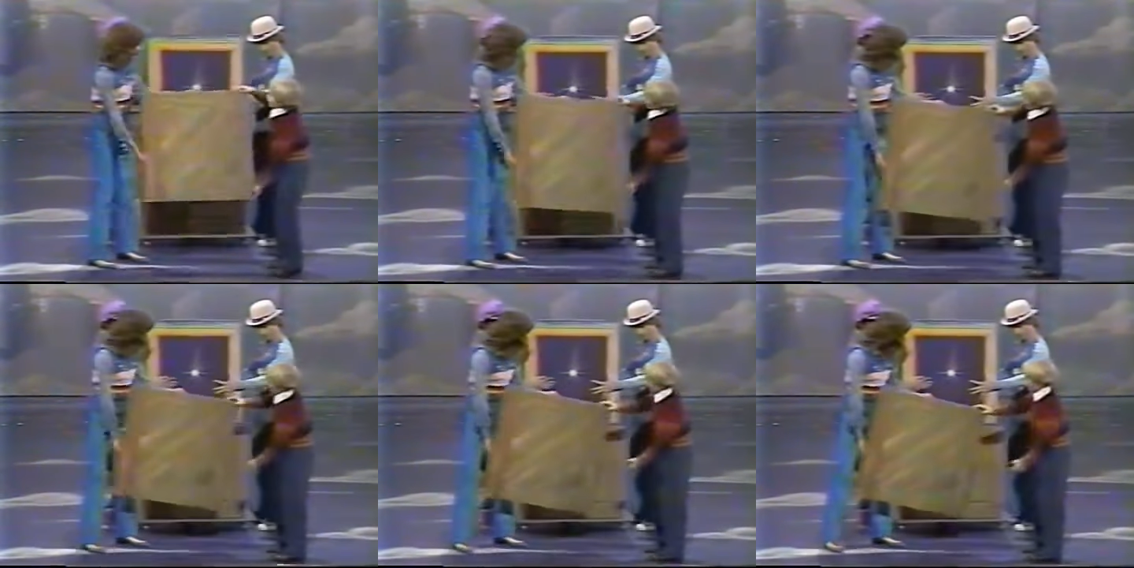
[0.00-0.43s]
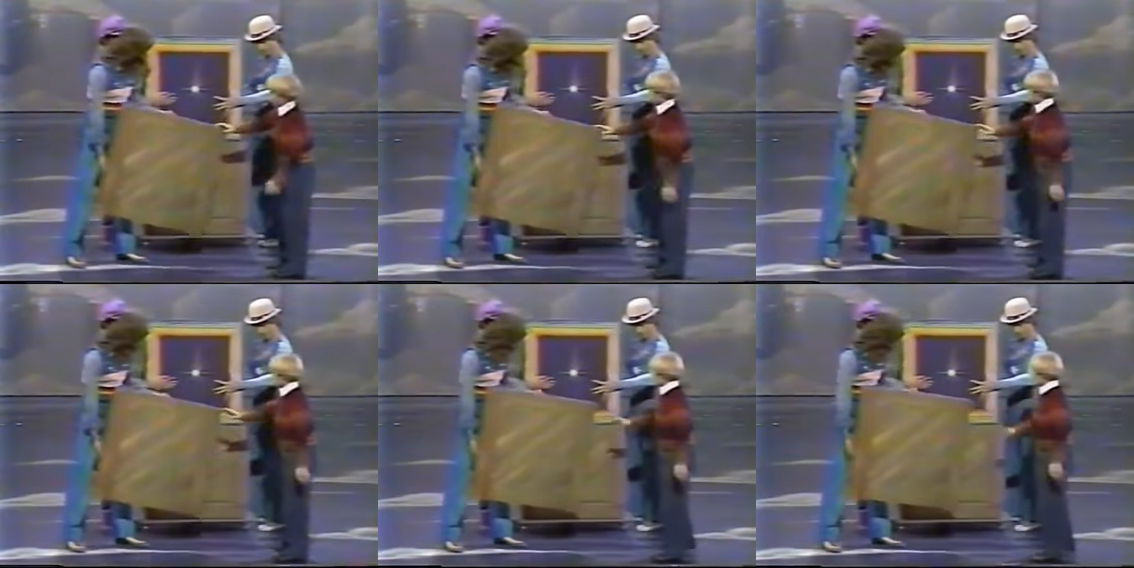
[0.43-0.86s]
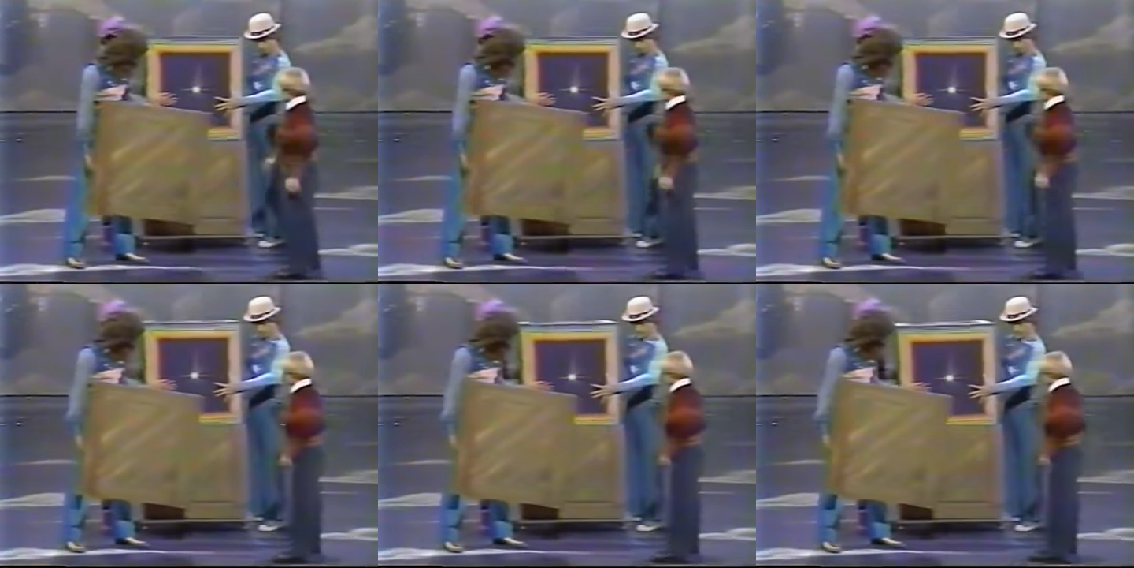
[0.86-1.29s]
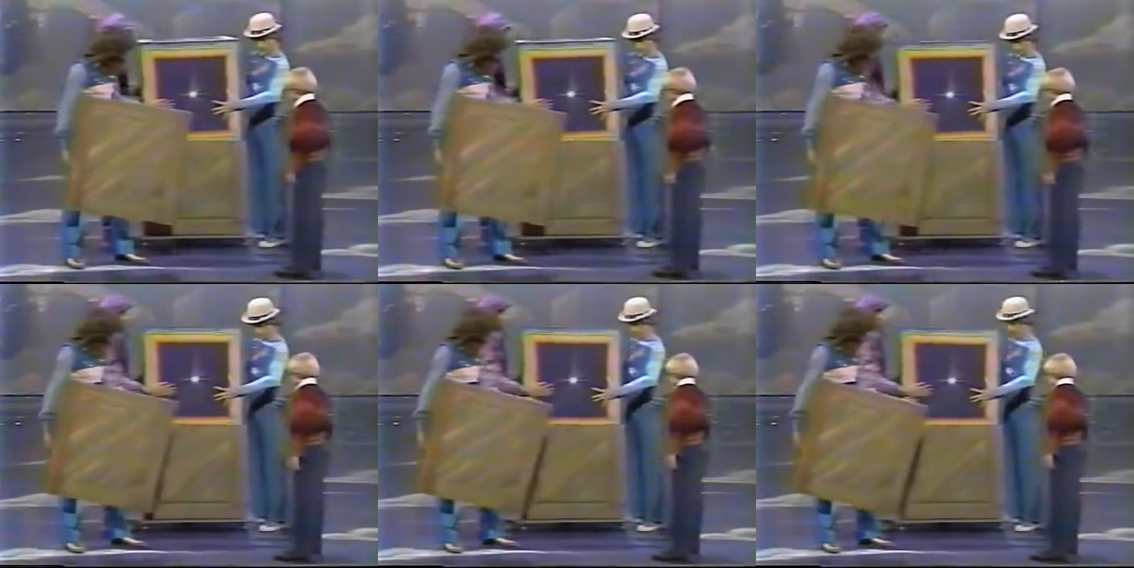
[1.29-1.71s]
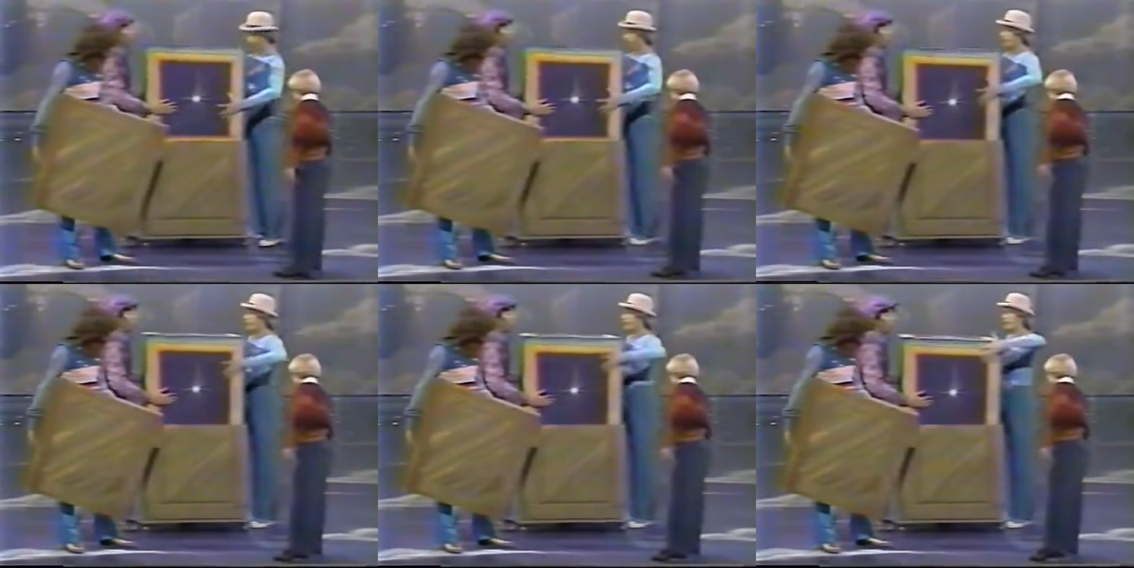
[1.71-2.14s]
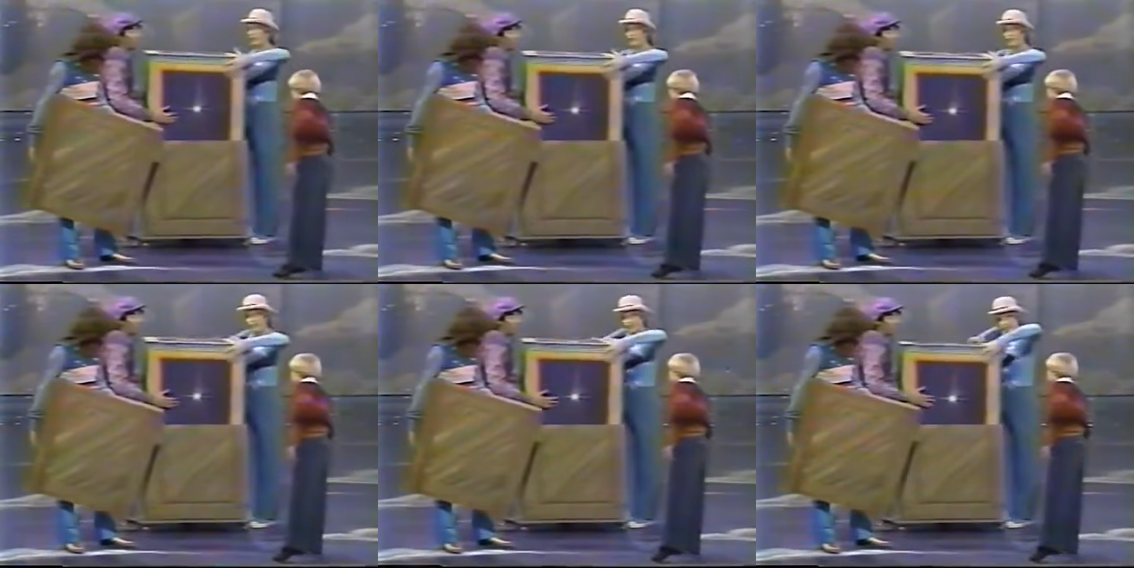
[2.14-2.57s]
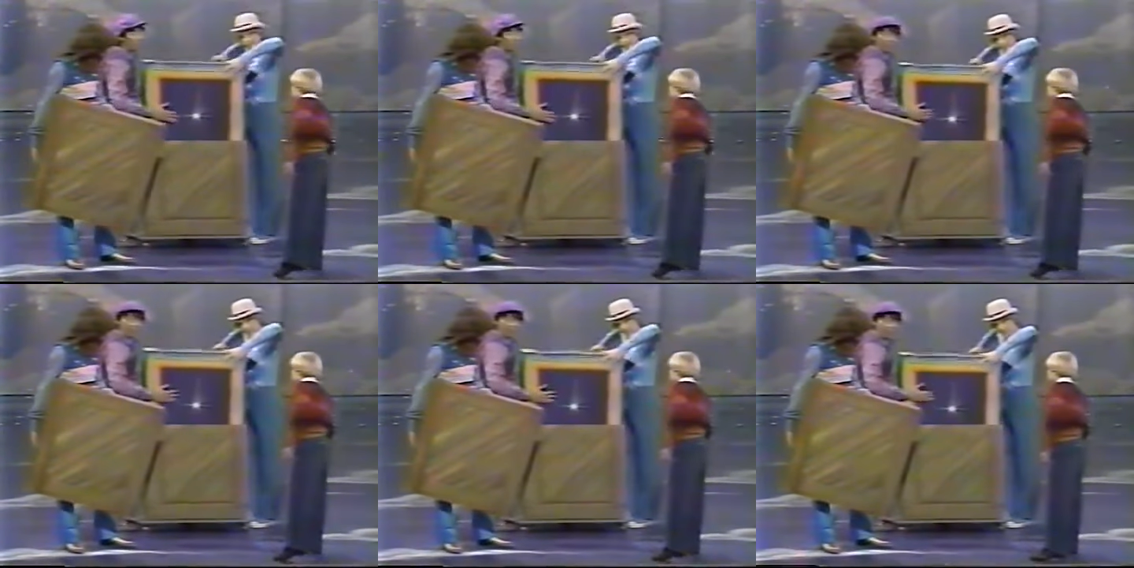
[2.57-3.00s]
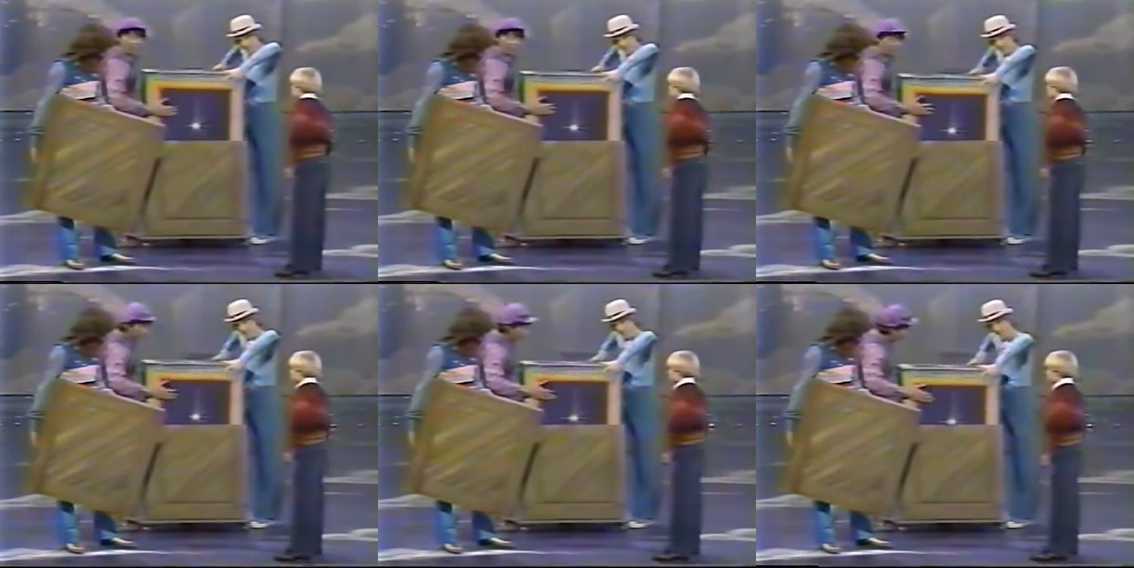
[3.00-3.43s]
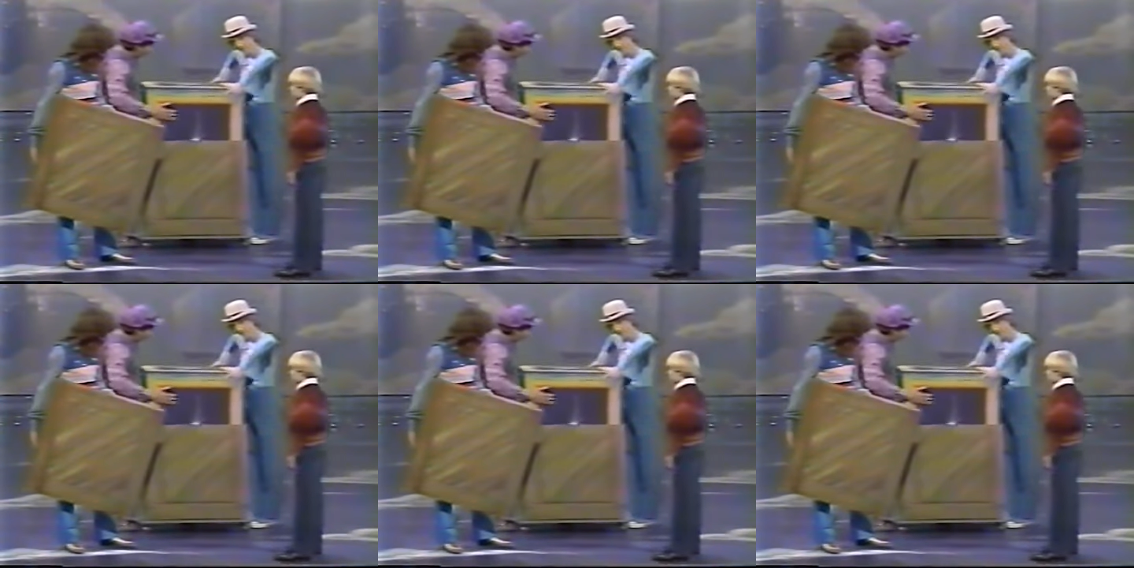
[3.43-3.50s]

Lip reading: Nobody's mouth can be seen.